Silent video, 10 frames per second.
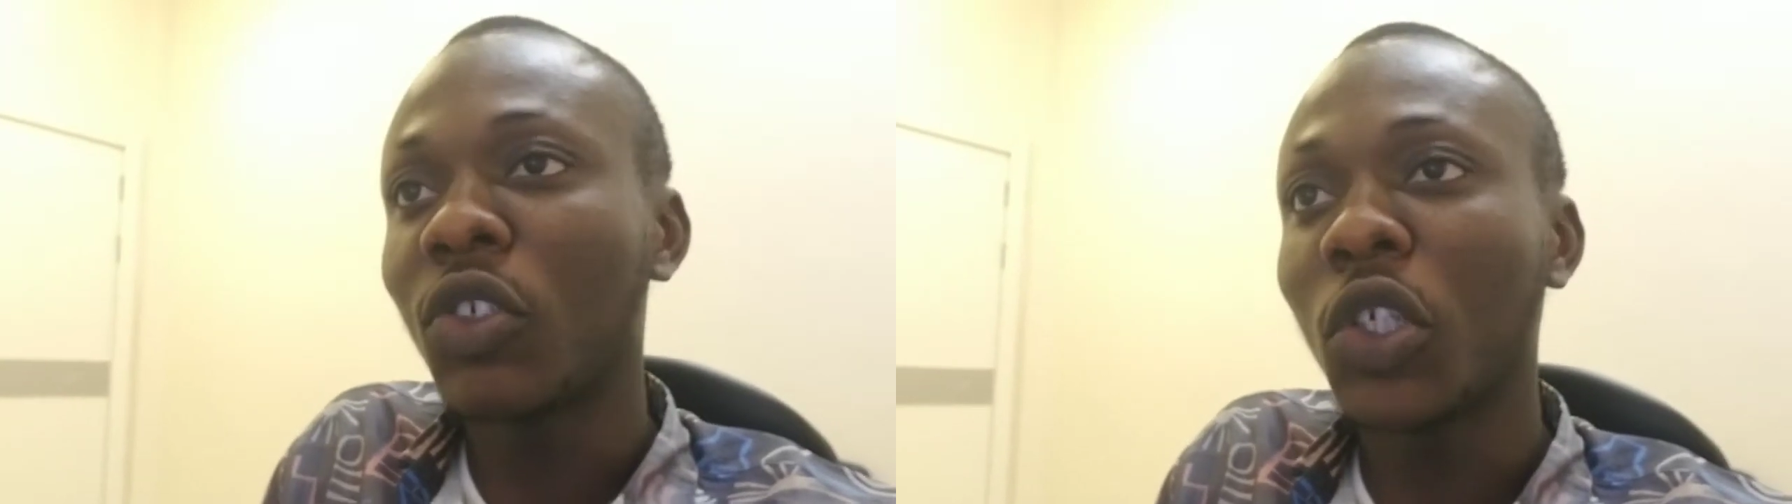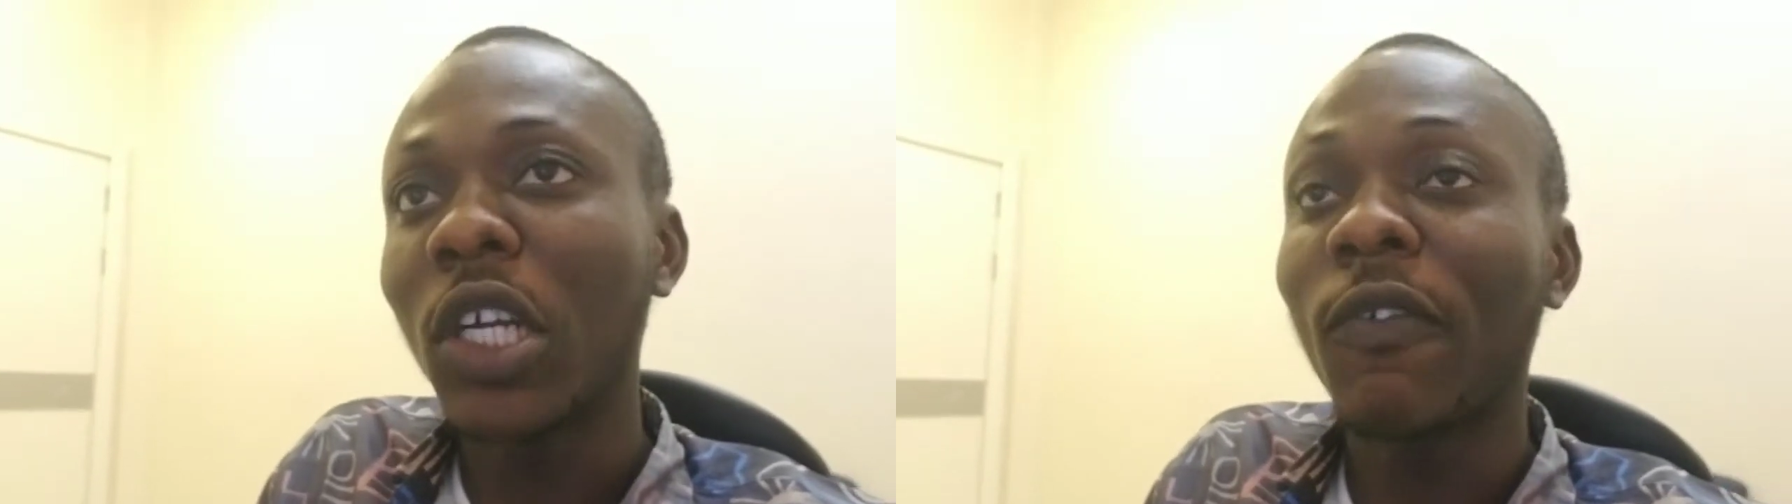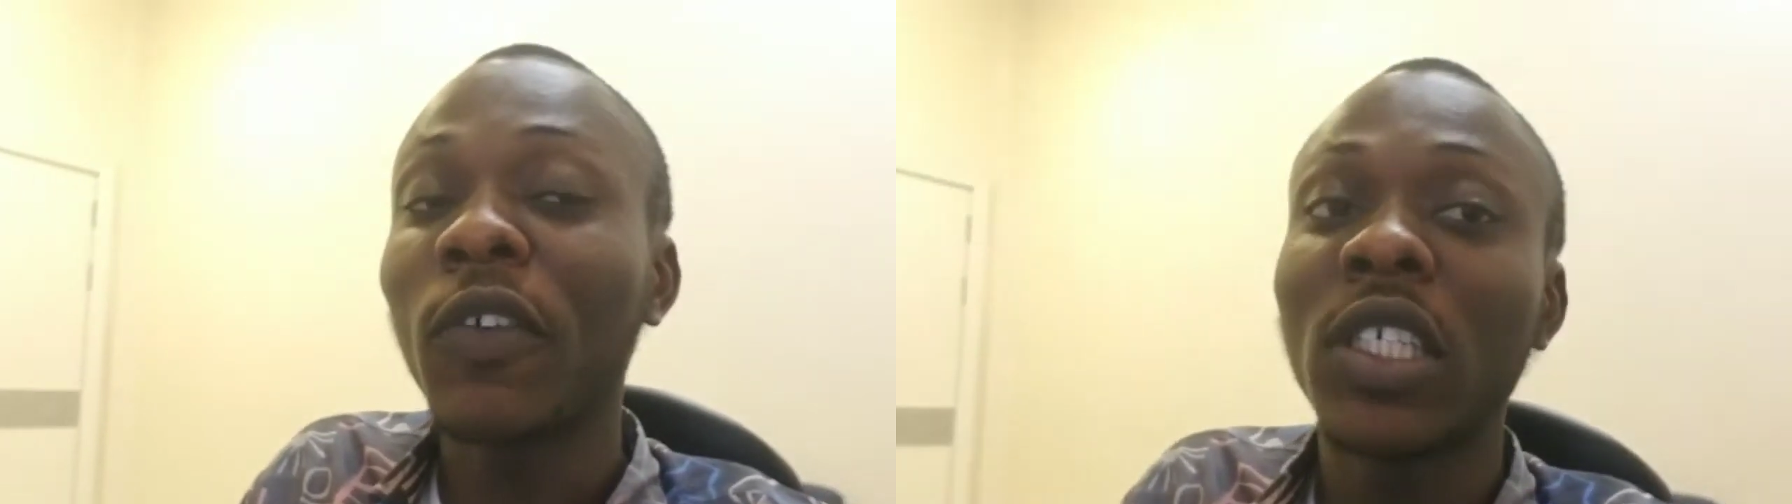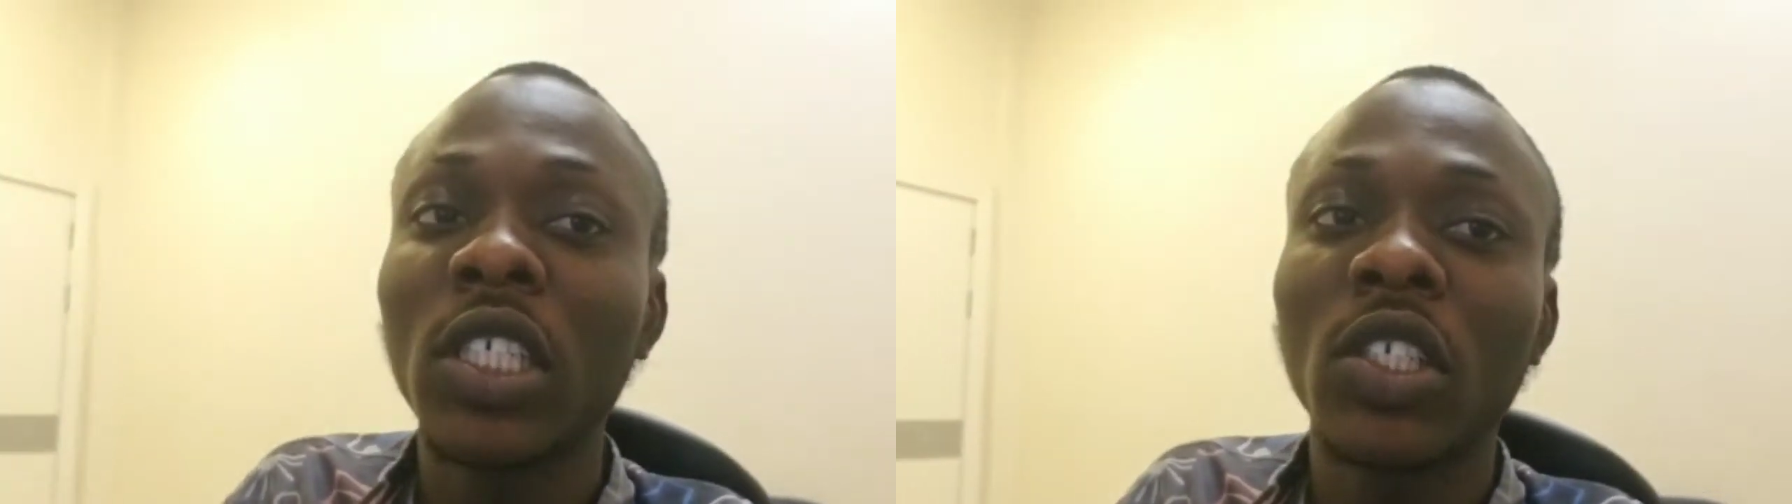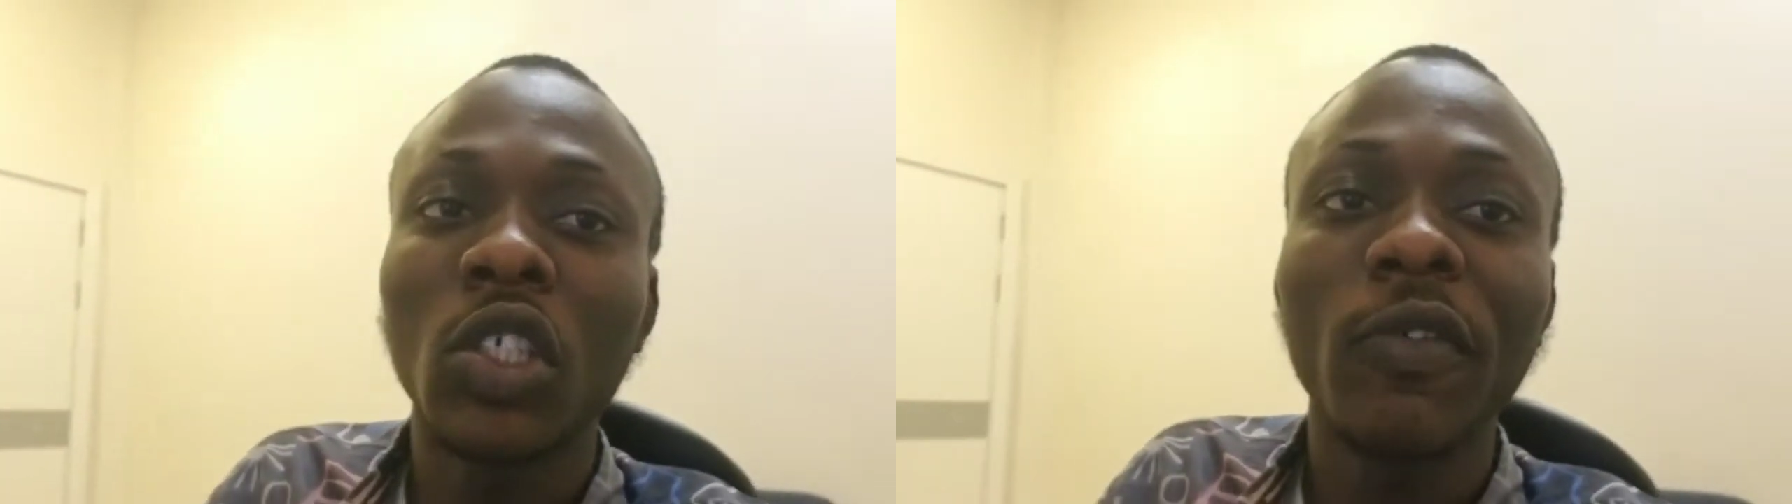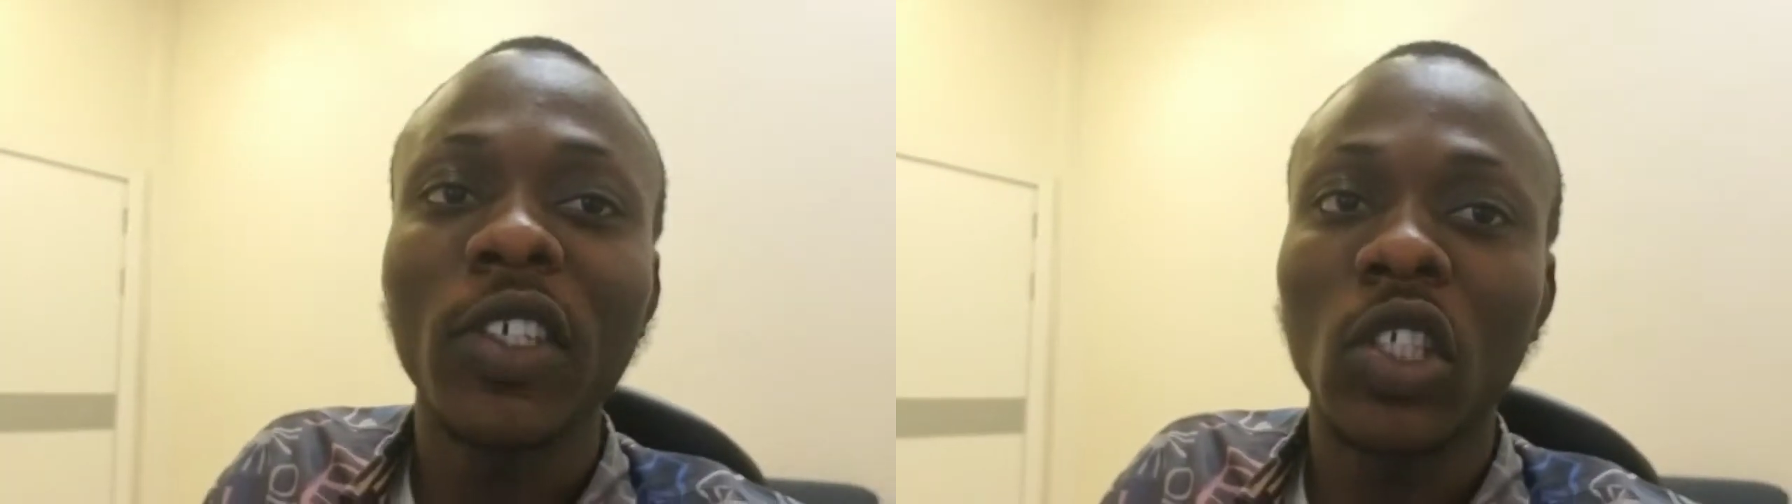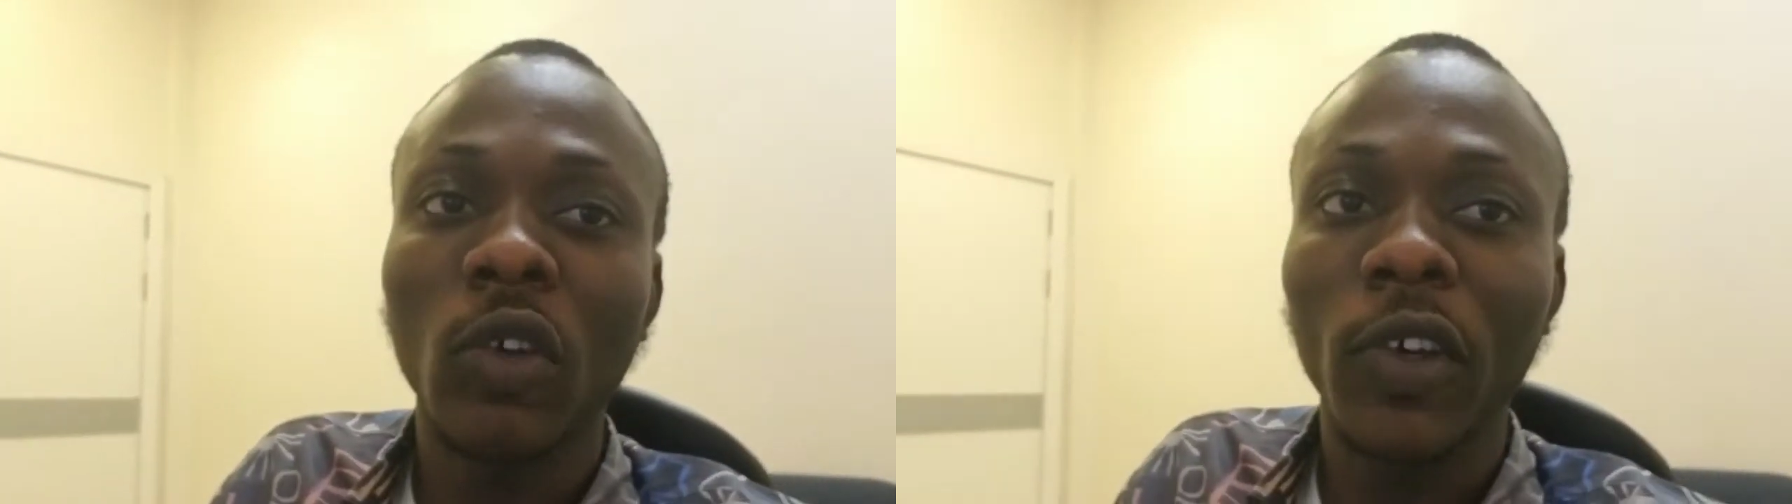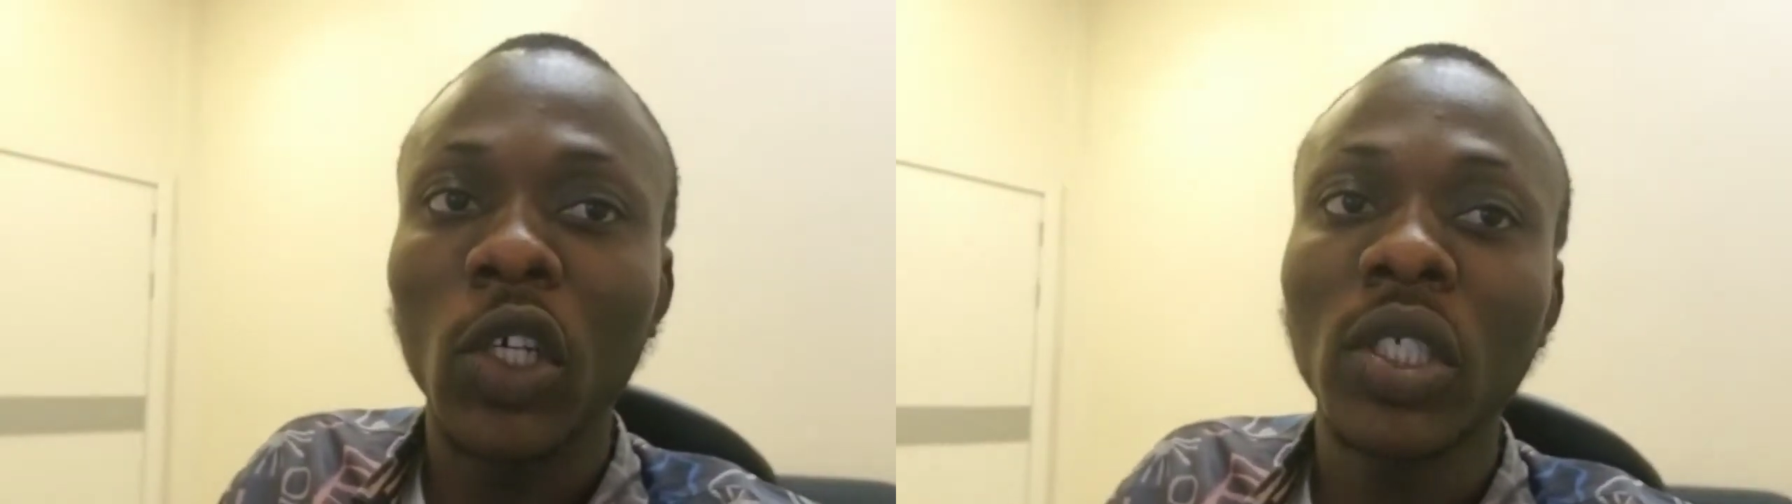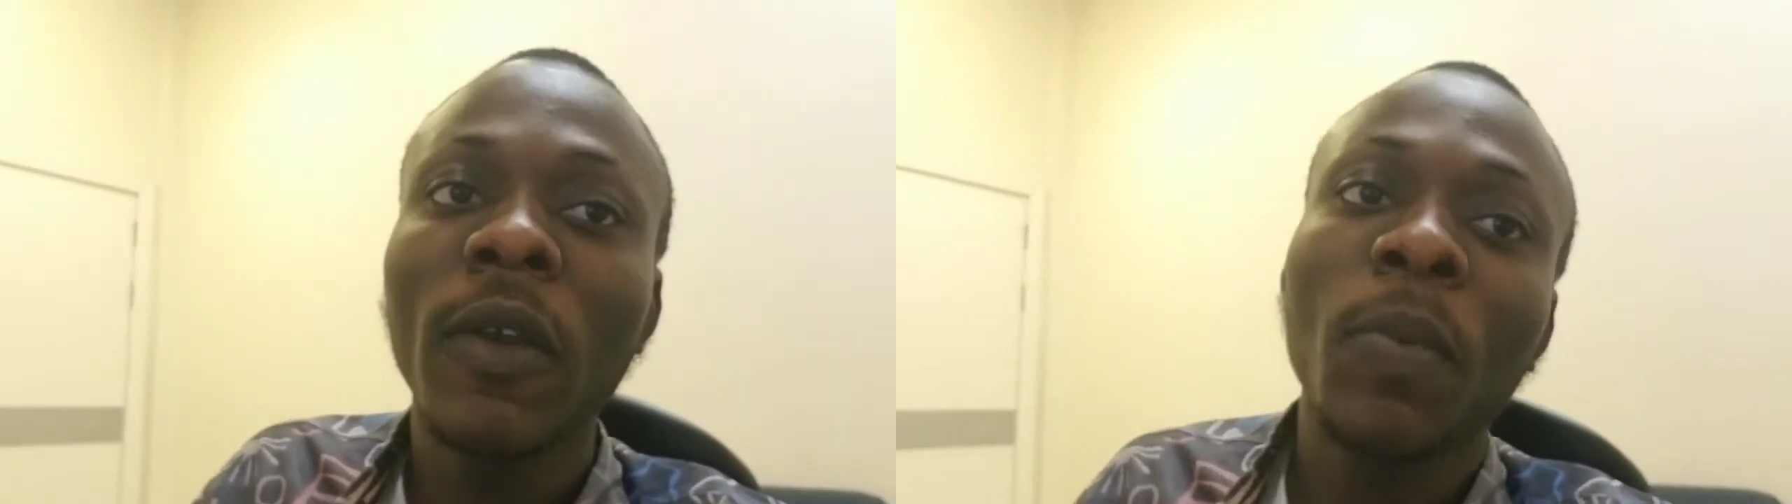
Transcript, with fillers: radiography in University of Lagos.